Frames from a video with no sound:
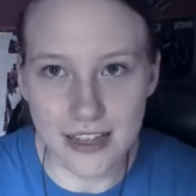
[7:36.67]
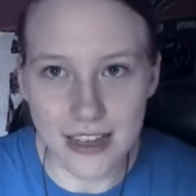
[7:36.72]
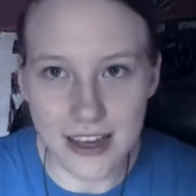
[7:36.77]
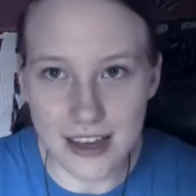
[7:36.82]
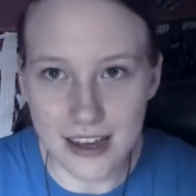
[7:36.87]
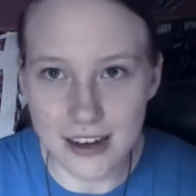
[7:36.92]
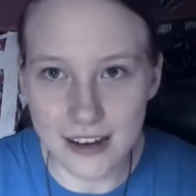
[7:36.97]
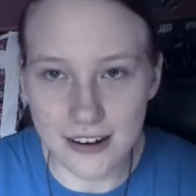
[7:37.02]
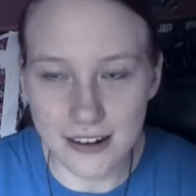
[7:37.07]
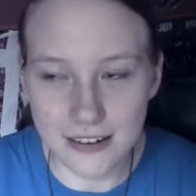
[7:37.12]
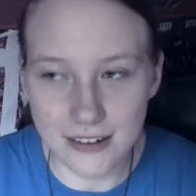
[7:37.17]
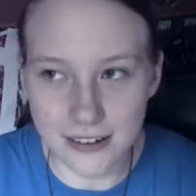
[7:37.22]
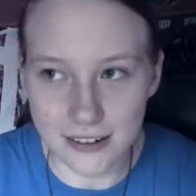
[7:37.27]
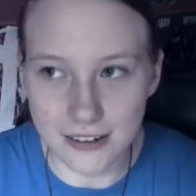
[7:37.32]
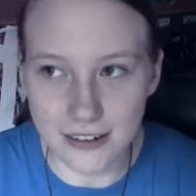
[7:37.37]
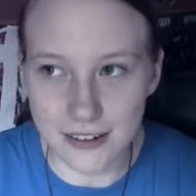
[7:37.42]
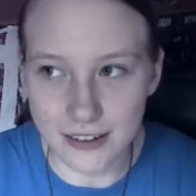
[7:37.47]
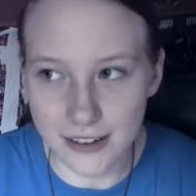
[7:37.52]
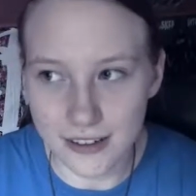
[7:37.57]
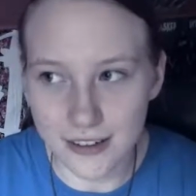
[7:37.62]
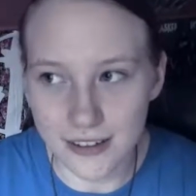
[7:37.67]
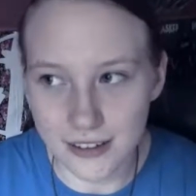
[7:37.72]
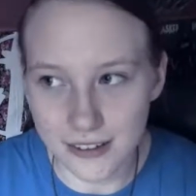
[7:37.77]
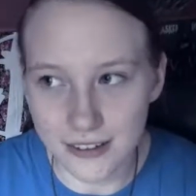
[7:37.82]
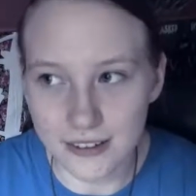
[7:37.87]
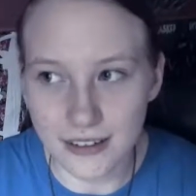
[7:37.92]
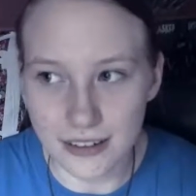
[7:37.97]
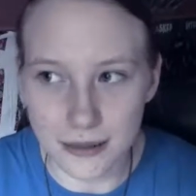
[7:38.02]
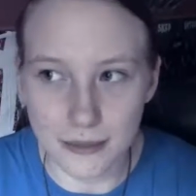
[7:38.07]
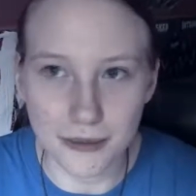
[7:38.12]
than
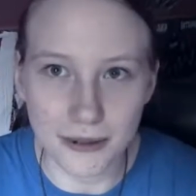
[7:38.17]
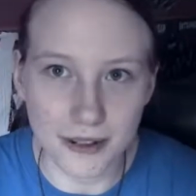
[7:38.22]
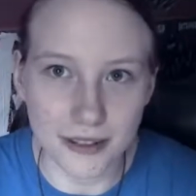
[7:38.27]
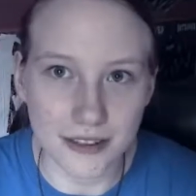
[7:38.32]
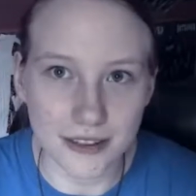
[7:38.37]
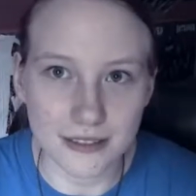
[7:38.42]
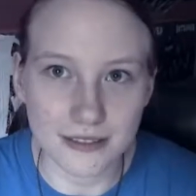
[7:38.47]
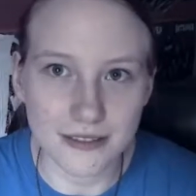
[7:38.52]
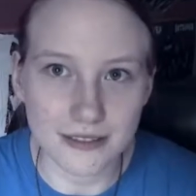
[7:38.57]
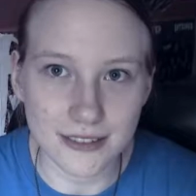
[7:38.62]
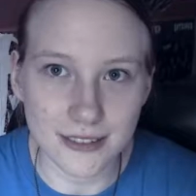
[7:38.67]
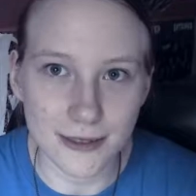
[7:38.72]
Libra.